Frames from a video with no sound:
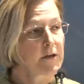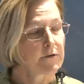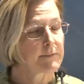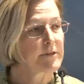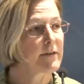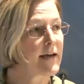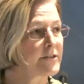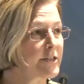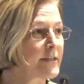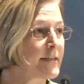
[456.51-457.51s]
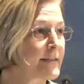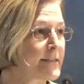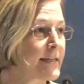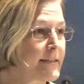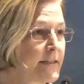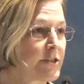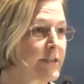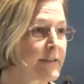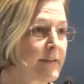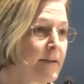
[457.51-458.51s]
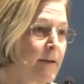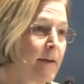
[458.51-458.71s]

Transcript: cryptologic uh, technician,